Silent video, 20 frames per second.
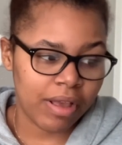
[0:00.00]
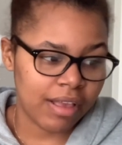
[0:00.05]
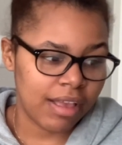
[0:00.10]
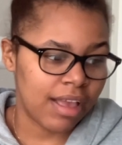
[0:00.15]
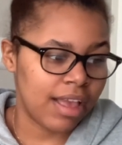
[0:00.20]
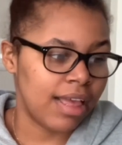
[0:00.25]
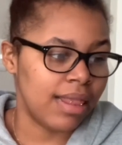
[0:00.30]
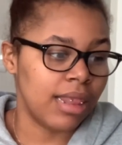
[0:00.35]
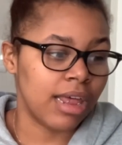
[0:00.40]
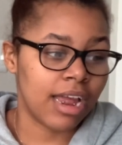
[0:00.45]

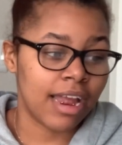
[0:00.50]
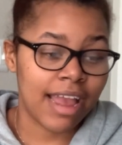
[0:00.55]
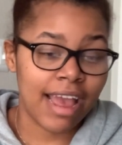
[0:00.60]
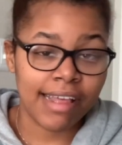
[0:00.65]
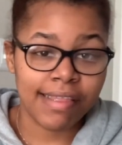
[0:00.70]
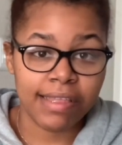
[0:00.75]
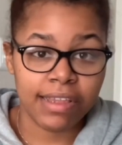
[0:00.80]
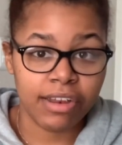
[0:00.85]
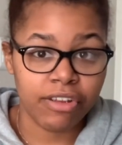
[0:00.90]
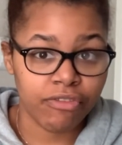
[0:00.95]
looking at the
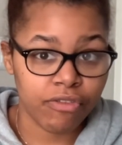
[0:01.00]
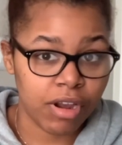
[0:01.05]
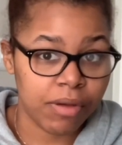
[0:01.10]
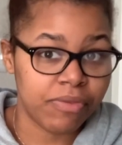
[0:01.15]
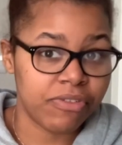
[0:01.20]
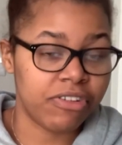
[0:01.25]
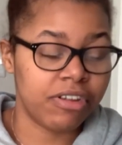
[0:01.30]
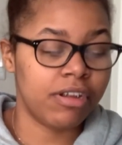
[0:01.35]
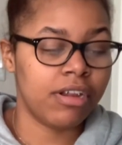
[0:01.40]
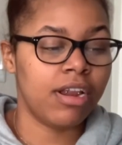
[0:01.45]

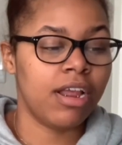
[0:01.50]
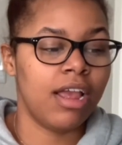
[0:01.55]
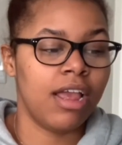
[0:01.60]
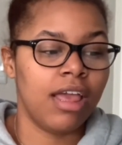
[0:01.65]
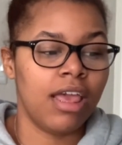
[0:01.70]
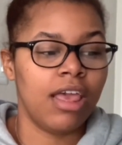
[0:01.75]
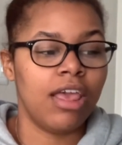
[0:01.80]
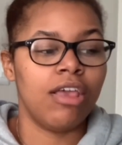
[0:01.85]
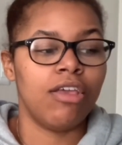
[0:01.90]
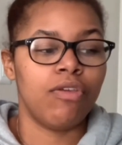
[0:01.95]
description,
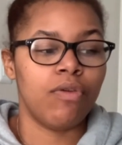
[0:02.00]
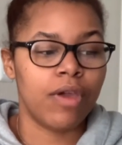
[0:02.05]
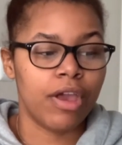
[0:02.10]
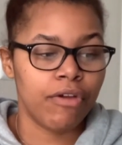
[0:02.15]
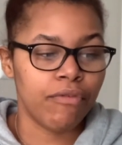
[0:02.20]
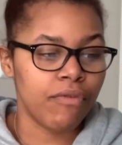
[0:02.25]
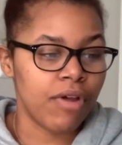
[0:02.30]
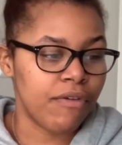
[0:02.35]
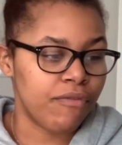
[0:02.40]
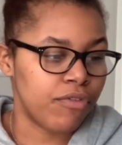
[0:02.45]
you get
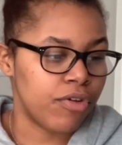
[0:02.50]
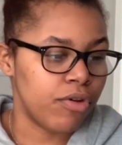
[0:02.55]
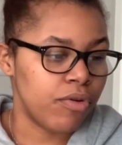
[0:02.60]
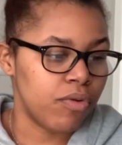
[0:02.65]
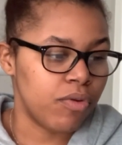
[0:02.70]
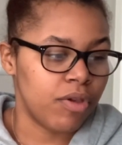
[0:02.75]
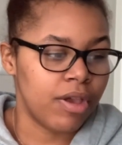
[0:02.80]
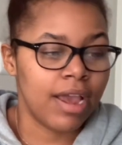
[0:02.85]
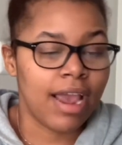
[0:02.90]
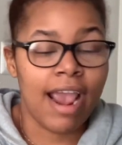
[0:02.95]
revenue. You
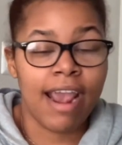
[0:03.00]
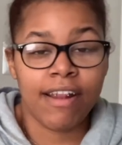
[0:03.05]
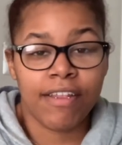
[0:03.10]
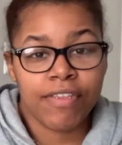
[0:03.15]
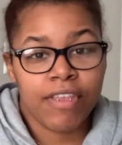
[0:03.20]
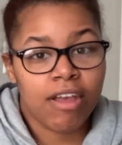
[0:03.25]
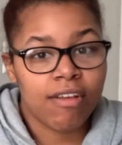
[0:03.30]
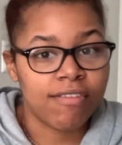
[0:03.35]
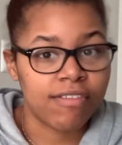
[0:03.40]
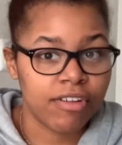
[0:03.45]
get
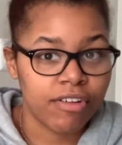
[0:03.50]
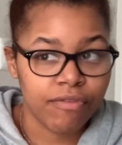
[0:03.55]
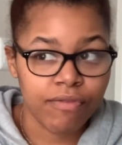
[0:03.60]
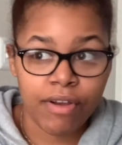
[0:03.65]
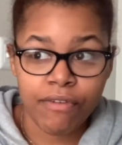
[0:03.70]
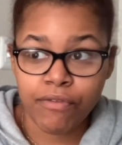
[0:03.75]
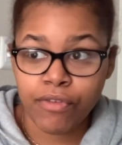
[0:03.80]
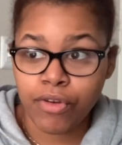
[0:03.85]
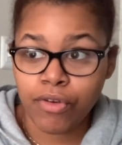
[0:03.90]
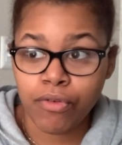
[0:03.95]
$80,000 in
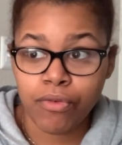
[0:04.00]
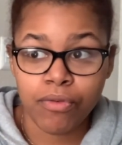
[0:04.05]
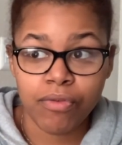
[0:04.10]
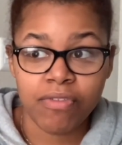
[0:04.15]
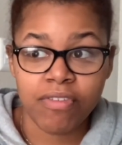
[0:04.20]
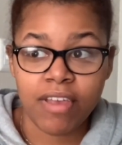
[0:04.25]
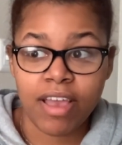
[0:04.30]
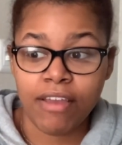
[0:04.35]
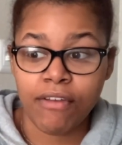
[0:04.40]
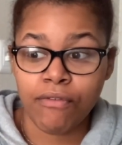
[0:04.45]
revenue,
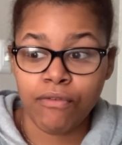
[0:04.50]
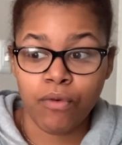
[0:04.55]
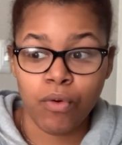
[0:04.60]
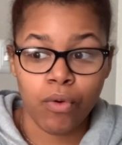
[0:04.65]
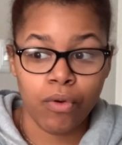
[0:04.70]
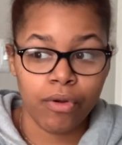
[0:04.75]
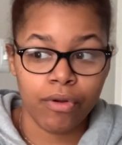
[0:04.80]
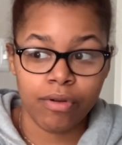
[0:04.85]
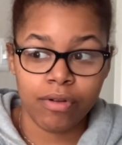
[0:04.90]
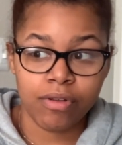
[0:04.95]
say
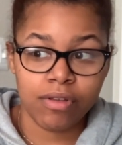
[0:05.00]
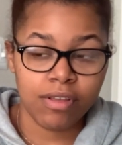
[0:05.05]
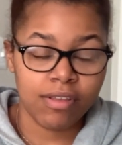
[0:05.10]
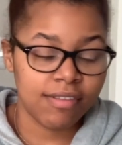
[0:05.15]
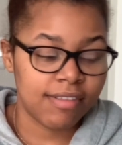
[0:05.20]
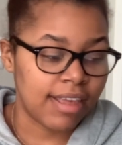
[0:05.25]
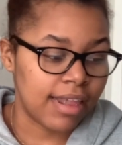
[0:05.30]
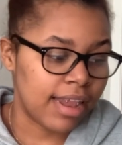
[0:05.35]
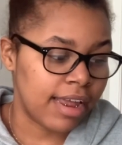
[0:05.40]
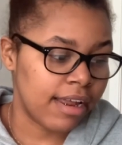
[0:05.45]
for
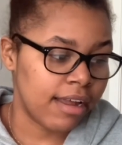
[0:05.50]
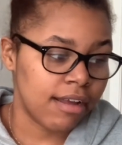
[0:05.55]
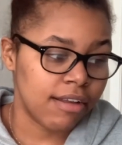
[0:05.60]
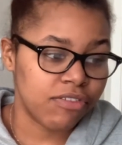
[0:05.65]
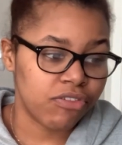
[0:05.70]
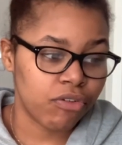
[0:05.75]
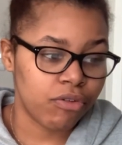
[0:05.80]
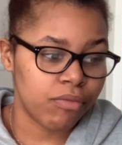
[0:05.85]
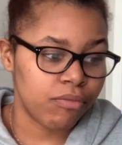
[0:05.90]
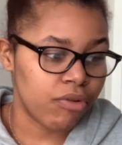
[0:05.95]
selling a
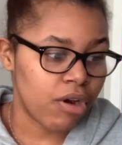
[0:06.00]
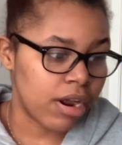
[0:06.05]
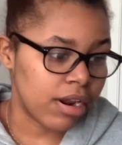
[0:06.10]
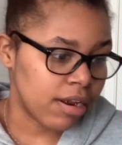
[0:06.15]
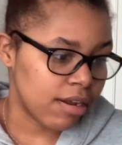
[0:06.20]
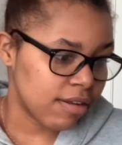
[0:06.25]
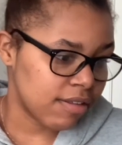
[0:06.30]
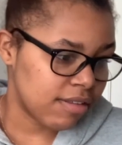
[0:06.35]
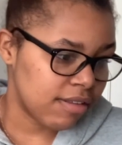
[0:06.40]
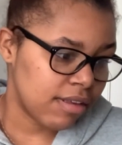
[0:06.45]
certain
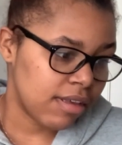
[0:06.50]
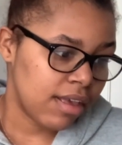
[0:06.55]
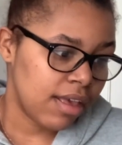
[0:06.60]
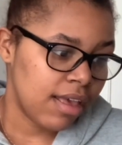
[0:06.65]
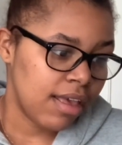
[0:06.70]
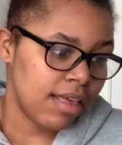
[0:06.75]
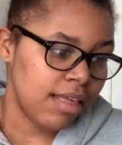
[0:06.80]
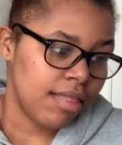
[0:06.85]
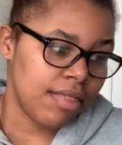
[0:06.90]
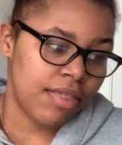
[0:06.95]
product.
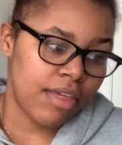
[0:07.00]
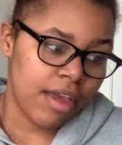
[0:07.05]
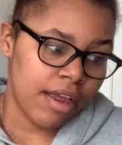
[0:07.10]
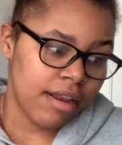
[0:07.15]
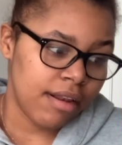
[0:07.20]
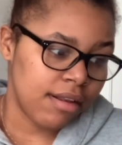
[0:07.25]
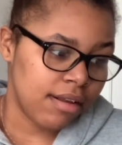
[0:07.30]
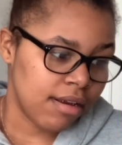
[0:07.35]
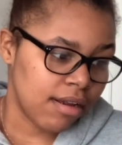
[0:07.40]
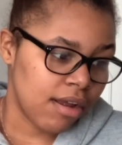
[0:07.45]
Then
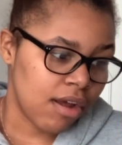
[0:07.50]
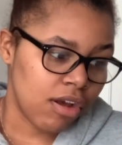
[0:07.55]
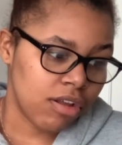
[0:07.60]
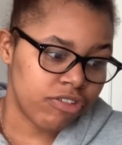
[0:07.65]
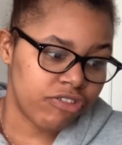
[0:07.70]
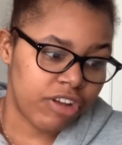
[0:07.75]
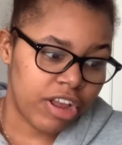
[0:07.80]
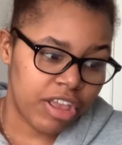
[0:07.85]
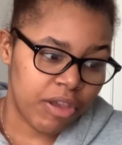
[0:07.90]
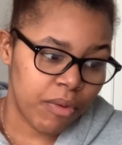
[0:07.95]
on
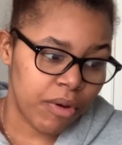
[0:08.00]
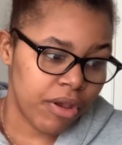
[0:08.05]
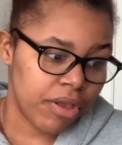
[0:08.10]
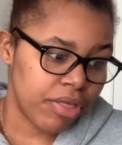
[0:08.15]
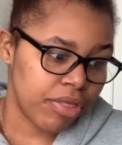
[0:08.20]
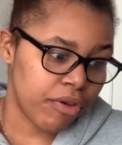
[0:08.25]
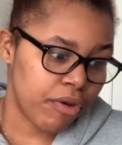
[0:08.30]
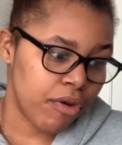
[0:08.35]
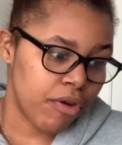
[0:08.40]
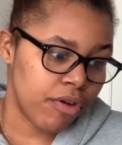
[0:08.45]
January
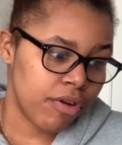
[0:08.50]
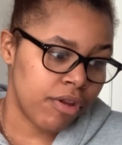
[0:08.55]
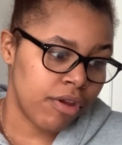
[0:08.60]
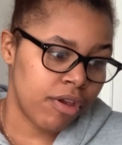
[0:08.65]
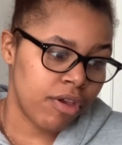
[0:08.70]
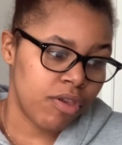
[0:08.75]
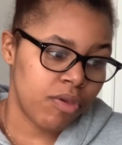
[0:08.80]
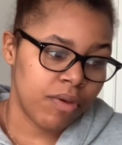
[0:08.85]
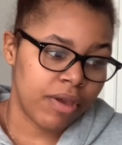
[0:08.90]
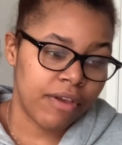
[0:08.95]
3rd, you
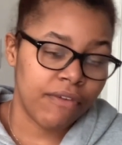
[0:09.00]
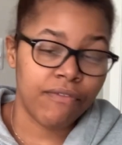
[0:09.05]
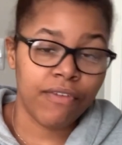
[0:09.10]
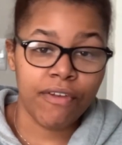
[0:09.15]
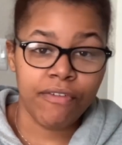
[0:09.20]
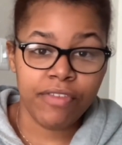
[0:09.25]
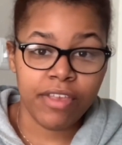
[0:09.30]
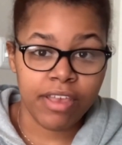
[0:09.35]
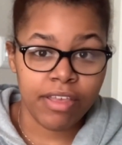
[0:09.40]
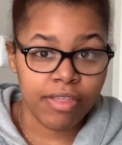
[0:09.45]
get
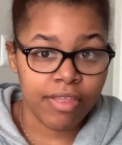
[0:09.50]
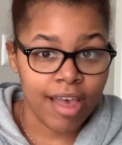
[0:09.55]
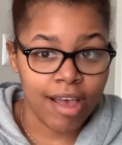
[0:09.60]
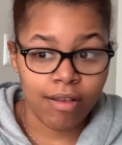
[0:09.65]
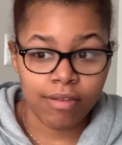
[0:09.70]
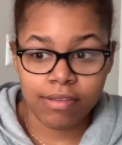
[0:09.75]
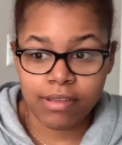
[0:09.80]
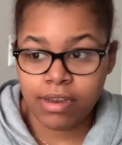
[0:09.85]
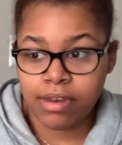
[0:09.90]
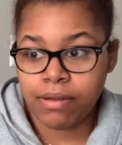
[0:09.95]

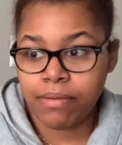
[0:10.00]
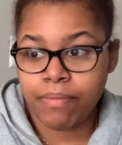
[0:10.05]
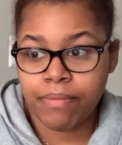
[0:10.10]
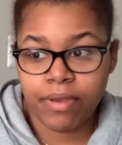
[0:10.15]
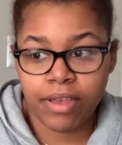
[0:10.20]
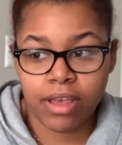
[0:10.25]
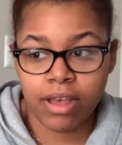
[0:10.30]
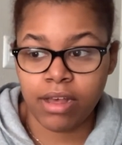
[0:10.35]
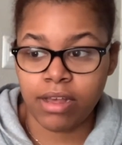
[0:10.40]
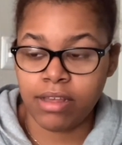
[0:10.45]
$15,000
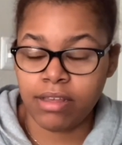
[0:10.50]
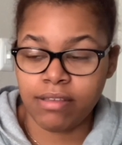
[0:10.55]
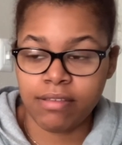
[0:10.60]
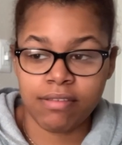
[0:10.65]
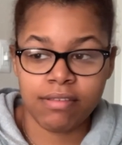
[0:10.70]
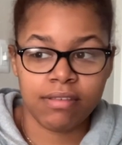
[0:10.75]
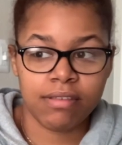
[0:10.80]
because